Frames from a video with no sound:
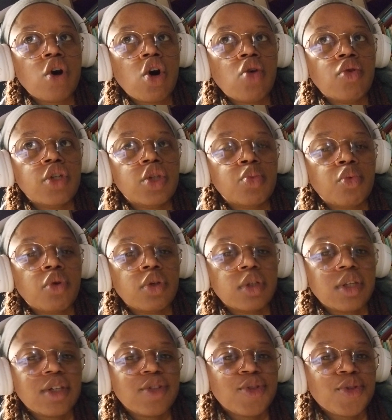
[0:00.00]
always
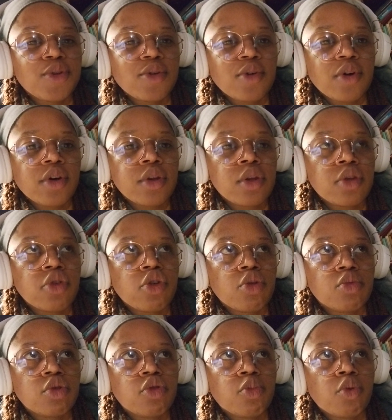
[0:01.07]
pointing to the north in
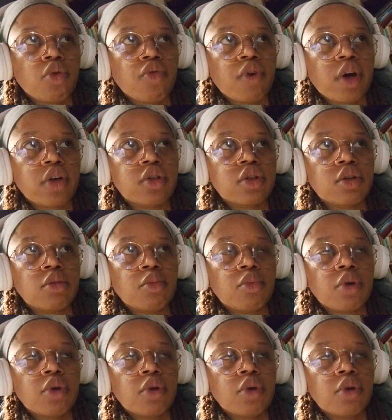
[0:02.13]
terms of perfection,